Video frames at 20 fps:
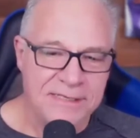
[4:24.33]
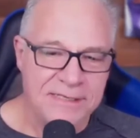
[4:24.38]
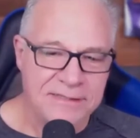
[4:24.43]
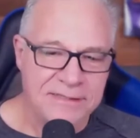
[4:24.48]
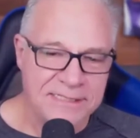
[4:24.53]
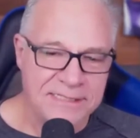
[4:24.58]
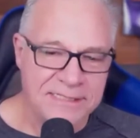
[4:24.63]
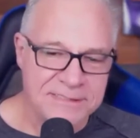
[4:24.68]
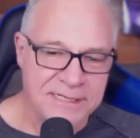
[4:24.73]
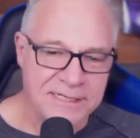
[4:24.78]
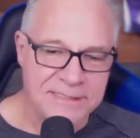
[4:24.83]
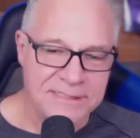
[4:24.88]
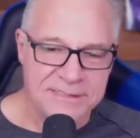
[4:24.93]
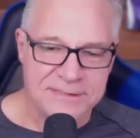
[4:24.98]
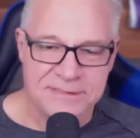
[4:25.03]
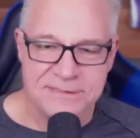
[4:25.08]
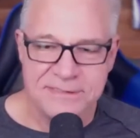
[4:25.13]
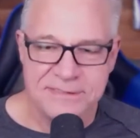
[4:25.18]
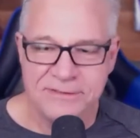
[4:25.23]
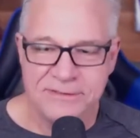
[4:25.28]
That's not
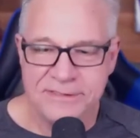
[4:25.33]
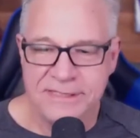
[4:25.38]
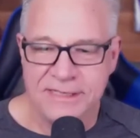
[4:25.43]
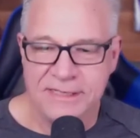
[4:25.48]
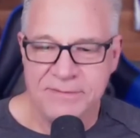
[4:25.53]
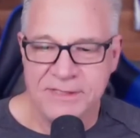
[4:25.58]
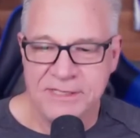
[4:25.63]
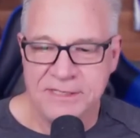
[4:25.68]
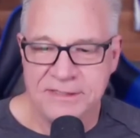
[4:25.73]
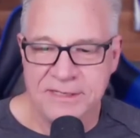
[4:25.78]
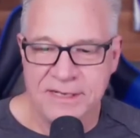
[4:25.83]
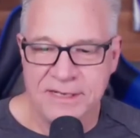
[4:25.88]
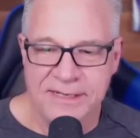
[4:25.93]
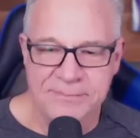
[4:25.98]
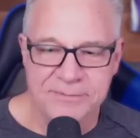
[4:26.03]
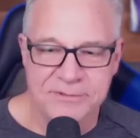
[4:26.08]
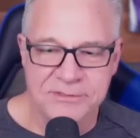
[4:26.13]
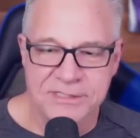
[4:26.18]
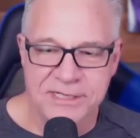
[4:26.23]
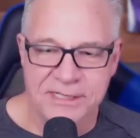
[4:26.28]
necessarily going to be on the
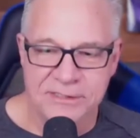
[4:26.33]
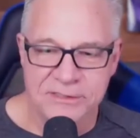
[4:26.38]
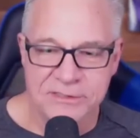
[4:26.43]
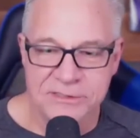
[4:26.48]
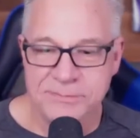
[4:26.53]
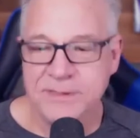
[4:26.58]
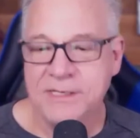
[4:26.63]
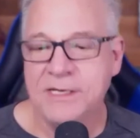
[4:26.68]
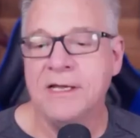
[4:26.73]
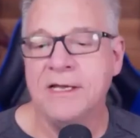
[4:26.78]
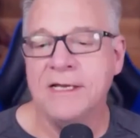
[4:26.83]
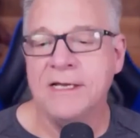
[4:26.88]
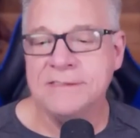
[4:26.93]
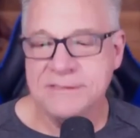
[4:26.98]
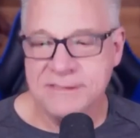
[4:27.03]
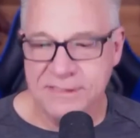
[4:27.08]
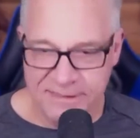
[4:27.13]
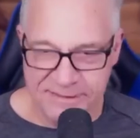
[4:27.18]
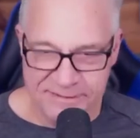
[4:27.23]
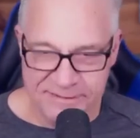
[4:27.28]
hyperscalers
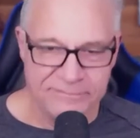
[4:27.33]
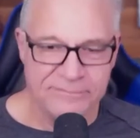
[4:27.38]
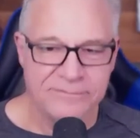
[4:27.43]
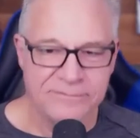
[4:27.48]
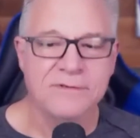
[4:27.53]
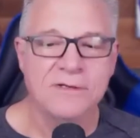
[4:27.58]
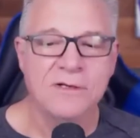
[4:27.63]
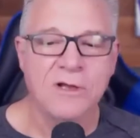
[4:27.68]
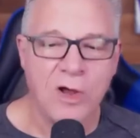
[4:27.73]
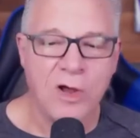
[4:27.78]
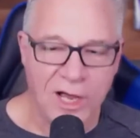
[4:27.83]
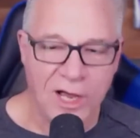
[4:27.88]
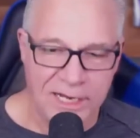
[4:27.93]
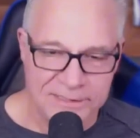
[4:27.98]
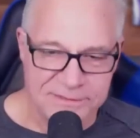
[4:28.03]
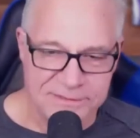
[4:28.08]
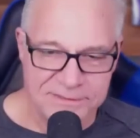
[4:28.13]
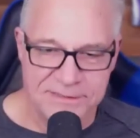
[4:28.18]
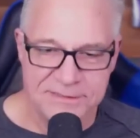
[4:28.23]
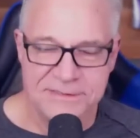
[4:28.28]
because of
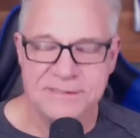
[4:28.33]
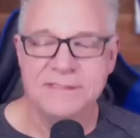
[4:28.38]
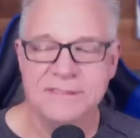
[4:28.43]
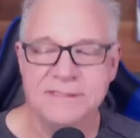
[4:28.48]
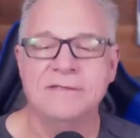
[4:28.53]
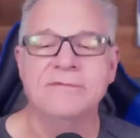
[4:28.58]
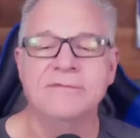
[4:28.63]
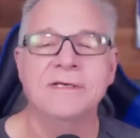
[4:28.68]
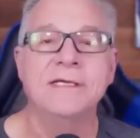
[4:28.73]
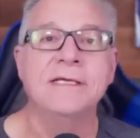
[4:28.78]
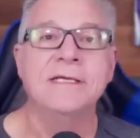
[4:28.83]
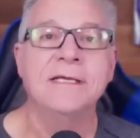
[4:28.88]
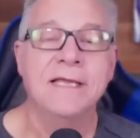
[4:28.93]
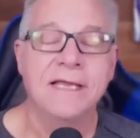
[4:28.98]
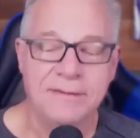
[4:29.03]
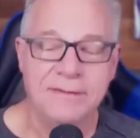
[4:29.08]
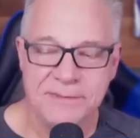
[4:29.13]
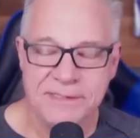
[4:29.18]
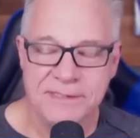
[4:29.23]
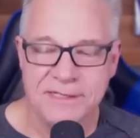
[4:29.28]
cost sensitivity
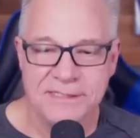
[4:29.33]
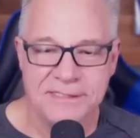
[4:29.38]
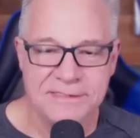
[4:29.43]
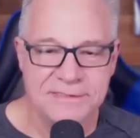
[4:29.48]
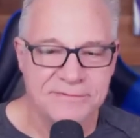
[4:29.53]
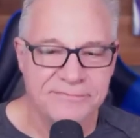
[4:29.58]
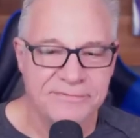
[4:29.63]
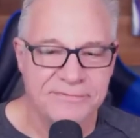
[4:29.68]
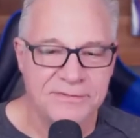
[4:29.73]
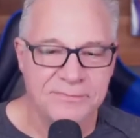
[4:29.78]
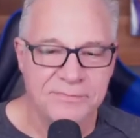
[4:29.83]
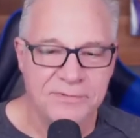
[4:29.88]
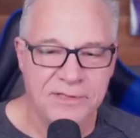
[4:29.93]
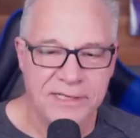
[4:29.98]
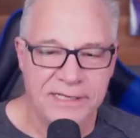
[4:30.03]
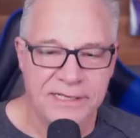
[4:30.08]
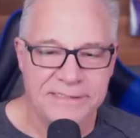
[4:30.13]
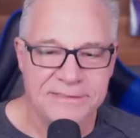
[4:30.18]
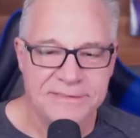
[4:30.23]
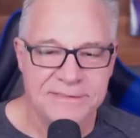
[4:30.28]
and because of
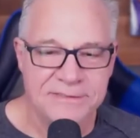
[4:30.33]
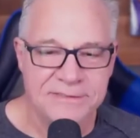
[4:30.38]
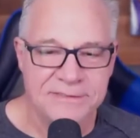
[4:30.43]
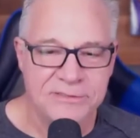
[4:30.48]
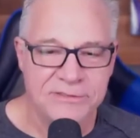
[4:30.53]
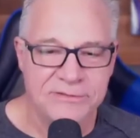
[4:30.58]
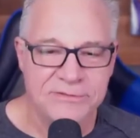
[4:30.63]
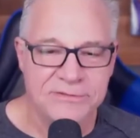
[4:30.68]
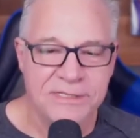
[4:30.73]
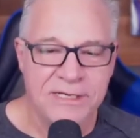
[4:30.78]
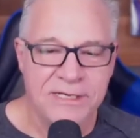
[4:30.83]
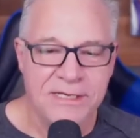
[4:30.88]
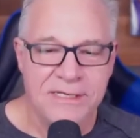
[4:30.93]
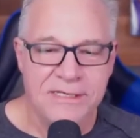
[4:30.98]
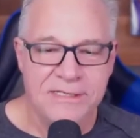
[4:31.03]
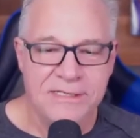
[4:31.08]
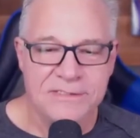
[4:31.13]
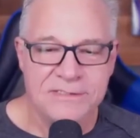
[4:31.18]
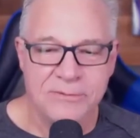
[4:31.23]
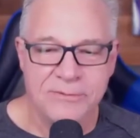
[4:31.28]
compliance issues.
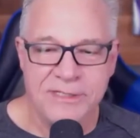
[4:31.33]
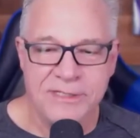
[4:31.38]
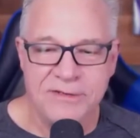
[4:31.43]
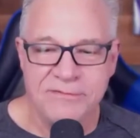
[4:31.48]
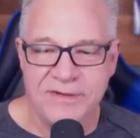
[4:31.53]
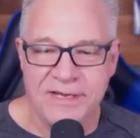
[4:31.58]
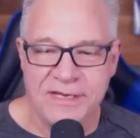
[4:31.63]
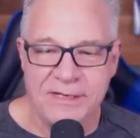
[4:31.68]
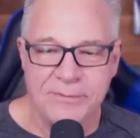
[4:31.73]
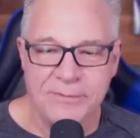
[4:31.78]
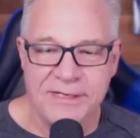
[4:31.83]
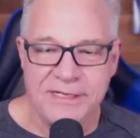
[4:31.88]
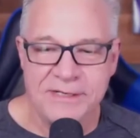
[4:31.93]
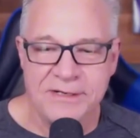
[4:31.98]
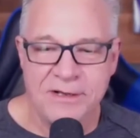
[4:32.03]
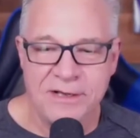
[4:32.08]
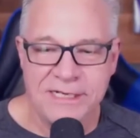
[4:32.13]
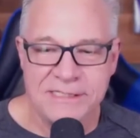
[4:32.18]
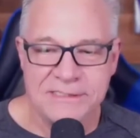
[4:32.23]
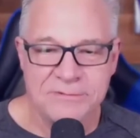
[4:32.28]
So when you evaluated
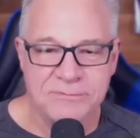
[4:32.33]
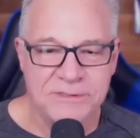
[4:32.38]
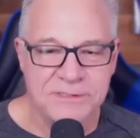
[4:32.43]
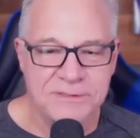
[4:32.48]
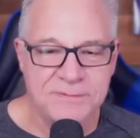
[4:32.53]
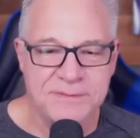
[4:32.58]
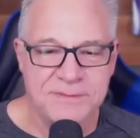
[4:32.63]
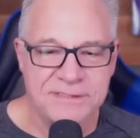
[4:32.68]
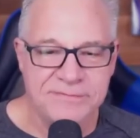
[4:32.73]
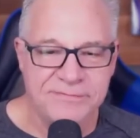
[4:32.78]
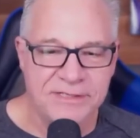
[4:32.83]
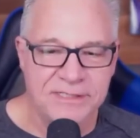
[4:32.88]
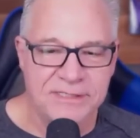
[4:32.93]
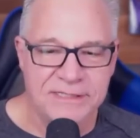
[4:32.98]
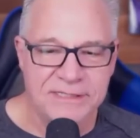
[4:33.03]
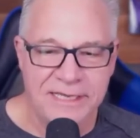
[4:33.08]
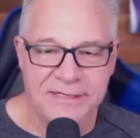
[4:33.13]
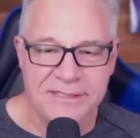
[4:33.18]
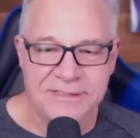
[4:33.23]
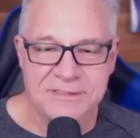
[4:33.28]
costs, what specific
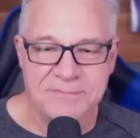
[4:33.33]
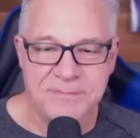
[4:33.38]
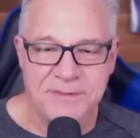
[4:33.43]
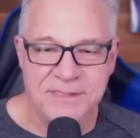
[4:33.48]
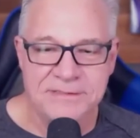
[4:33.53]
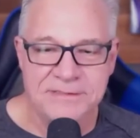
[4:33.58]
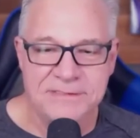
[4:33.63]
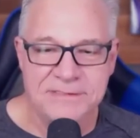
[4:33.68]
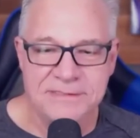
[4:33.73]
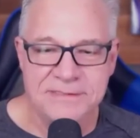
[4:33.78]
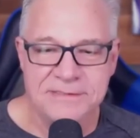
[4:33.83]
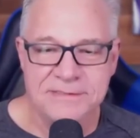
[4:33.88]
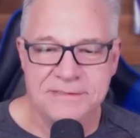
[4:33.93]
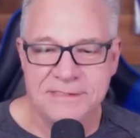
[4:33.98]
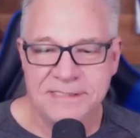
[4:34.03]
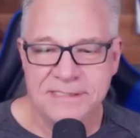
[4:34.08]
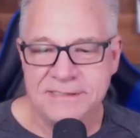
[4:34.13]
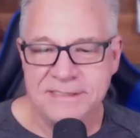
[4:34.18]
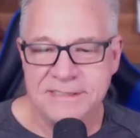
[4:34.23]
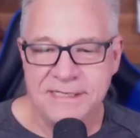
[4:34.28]
cloud expenses
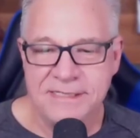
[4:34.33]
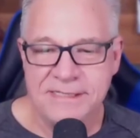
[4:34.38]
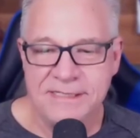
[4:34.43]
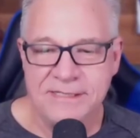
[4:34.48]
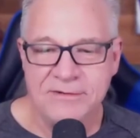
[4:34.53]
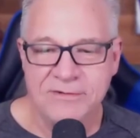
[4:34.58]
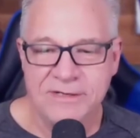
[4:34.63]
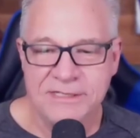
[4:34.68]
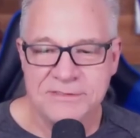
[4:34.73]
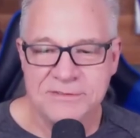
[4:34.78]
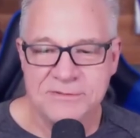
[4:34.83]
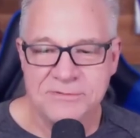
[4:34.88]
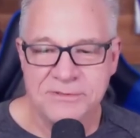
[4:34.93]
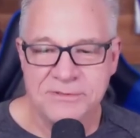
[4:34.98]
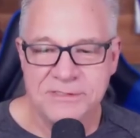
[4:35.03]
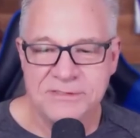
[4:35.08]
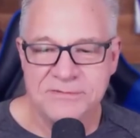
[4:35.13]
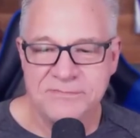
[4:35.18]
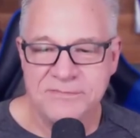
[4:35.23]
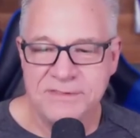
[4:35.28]
like data egress,
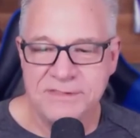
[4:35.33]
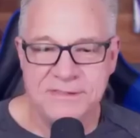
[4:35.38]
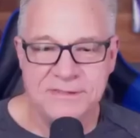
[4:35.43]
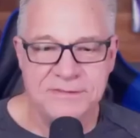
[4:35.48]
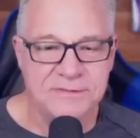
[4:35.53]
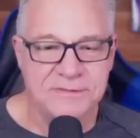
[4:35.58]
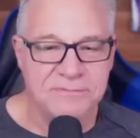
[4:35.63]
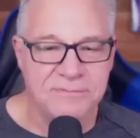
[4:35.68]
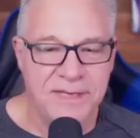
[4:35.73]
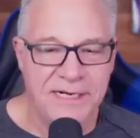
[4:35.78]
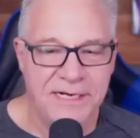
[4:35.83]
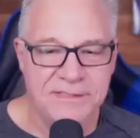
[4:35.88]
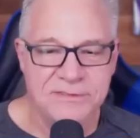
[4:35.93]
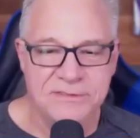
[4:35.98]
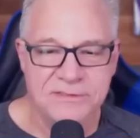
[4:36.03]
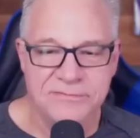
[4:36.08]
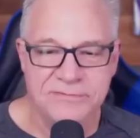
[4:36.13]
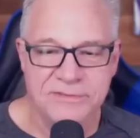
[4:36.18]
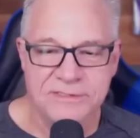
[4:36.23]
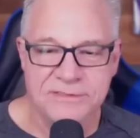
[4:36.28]
storage fees, managed
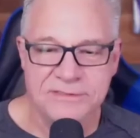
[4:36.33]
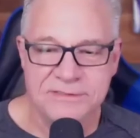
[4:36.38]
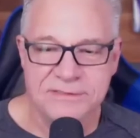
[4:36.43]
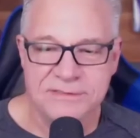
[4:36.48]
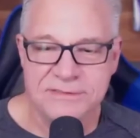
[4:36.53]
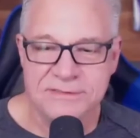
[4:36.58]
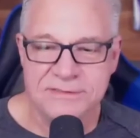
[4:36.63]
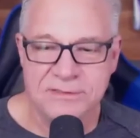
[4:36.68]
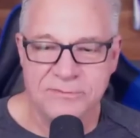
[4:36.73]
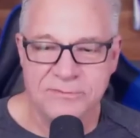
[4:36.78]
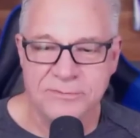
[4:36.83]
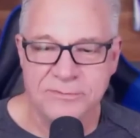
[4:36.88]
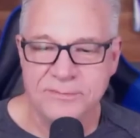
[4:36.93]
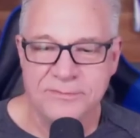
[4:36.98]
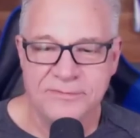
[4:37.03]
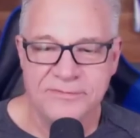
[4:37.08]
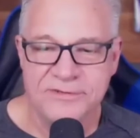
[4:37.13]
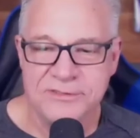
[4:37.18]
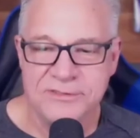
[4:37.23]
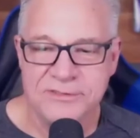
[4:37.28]
services,
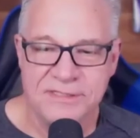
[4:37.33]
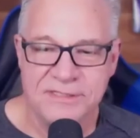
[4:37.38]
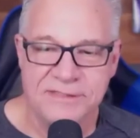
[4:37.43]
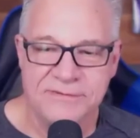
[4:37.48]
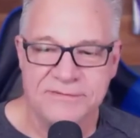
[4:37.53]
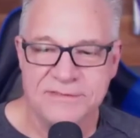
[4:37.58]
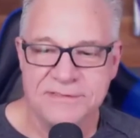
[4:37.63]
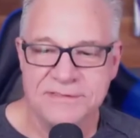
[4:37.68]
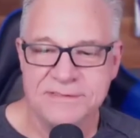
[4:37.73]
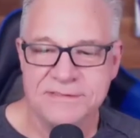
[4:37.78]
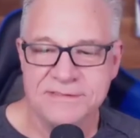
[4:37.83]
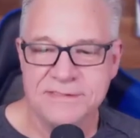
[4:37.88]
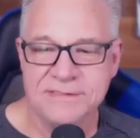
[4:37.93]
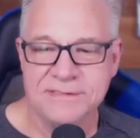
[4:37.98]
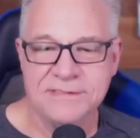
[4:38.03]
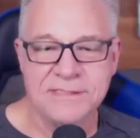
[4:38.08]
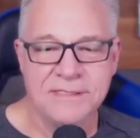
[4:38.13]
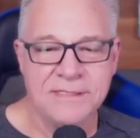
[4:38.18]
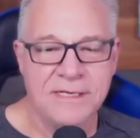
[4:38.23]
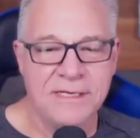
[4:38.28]
over-provisioned
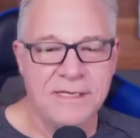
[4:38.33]
instances?